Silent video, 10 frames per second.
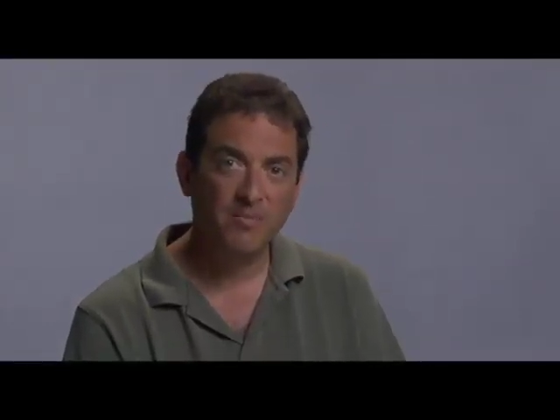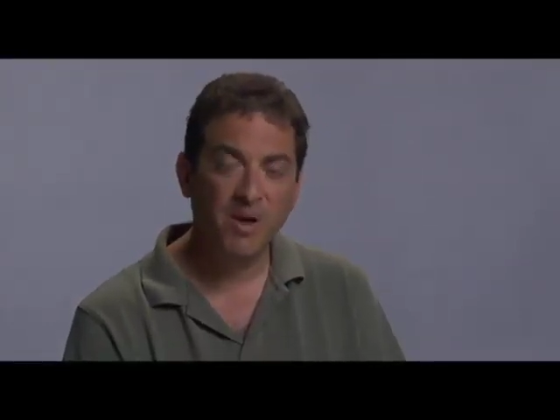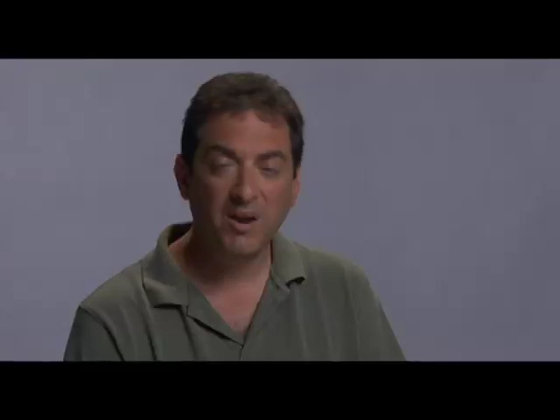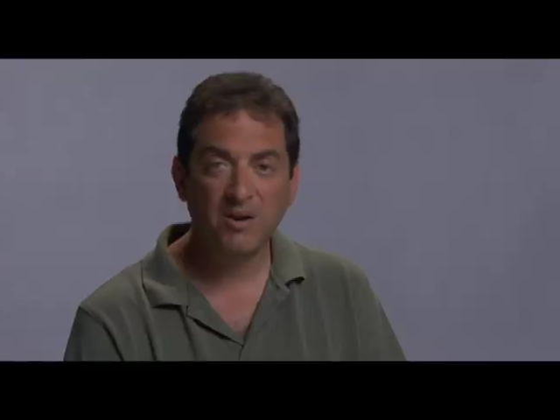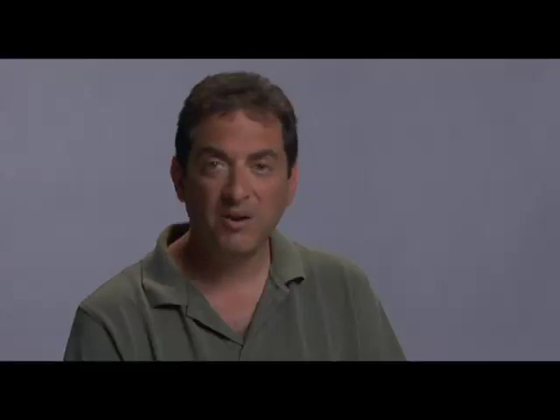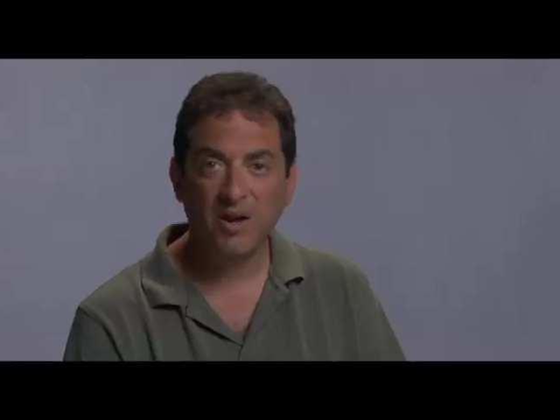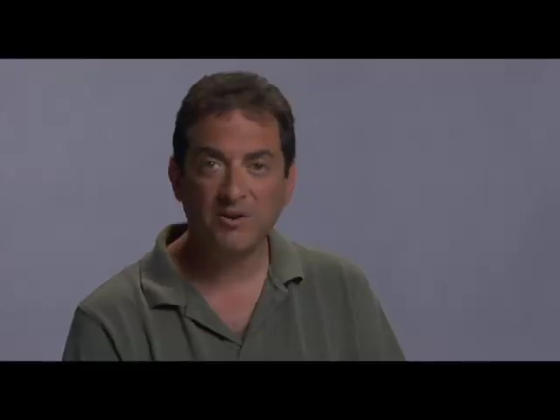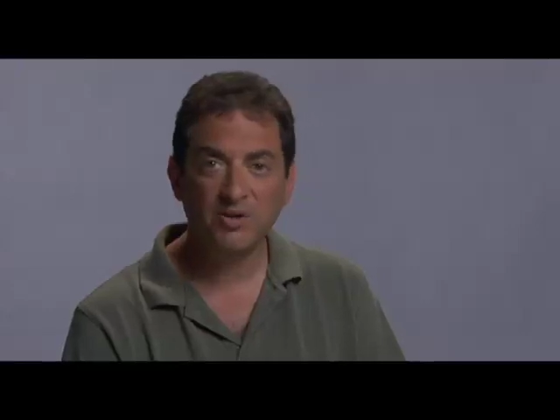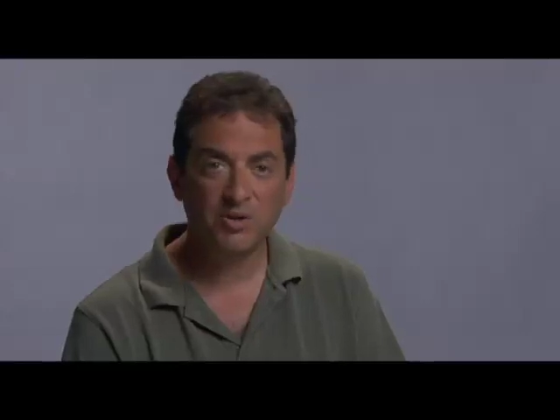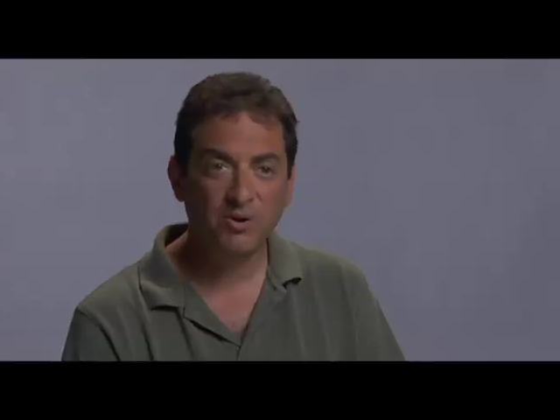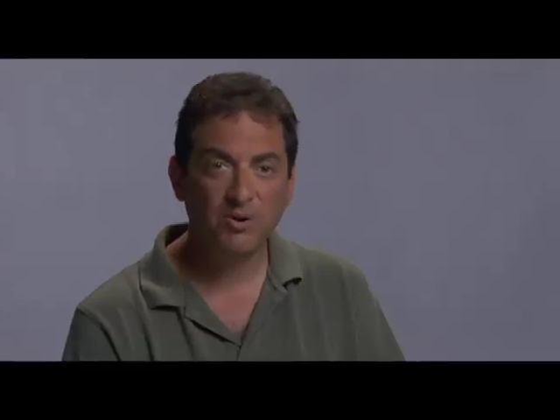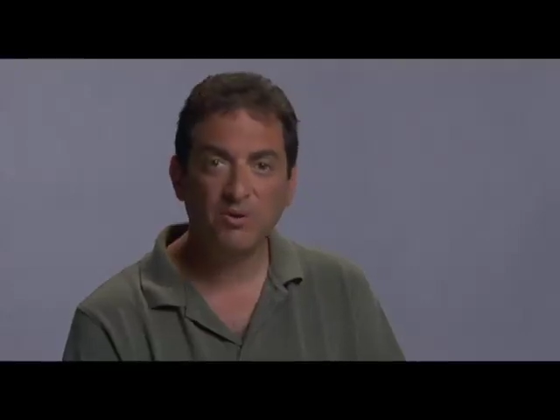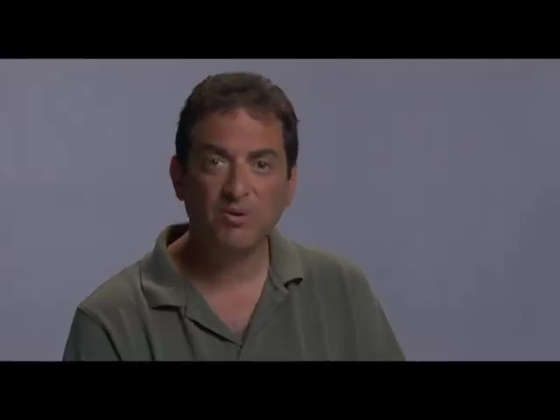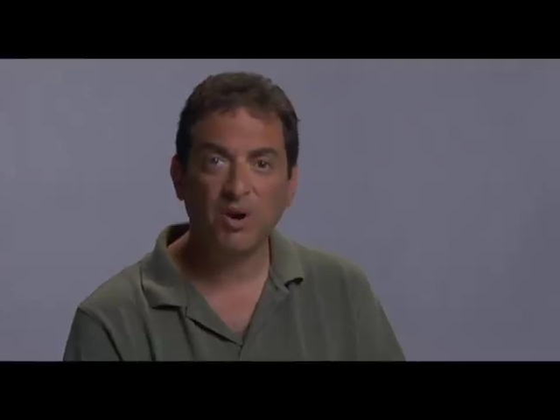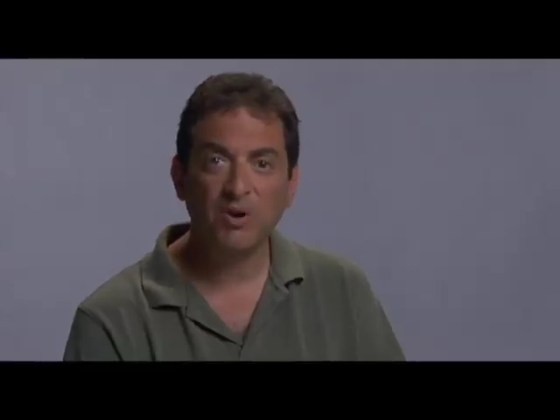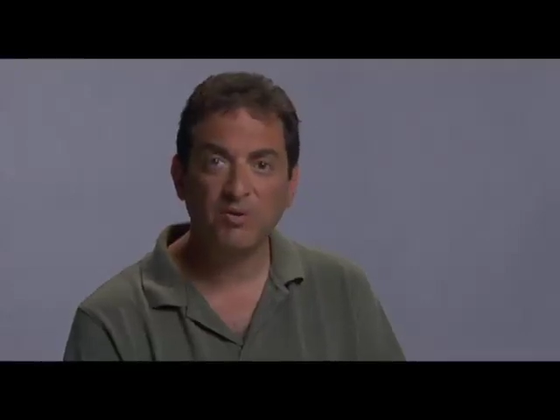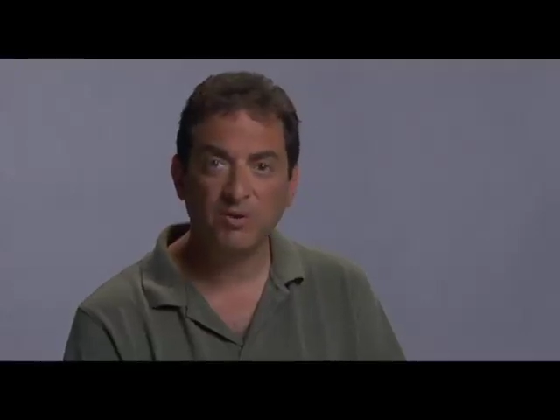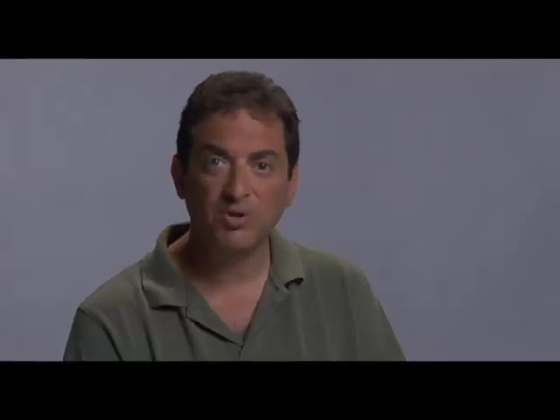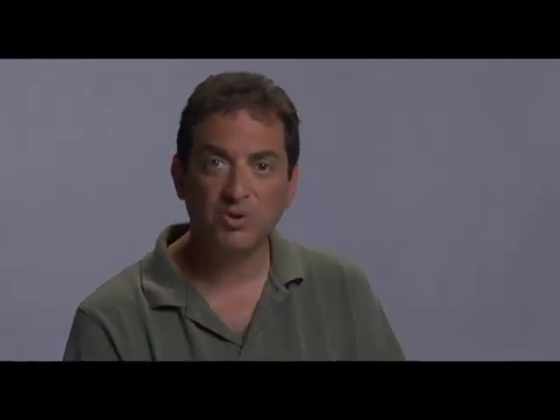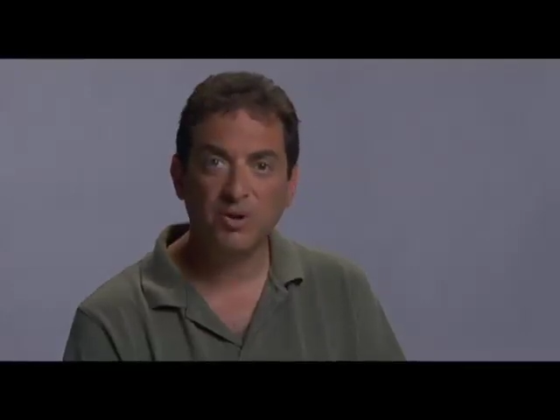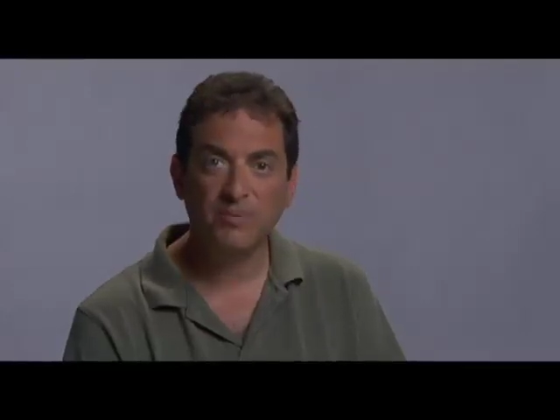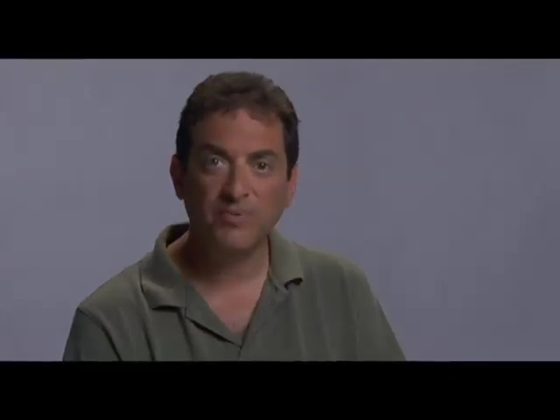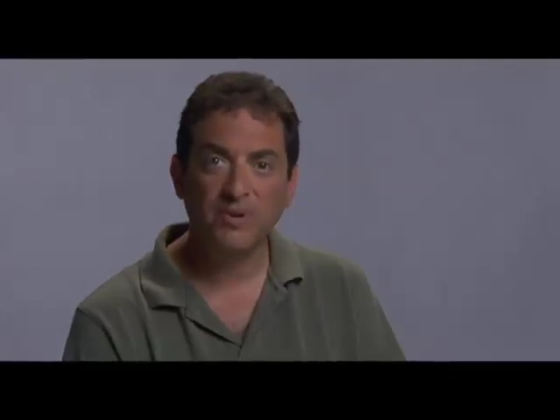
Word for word: Many are not insured or underinsured,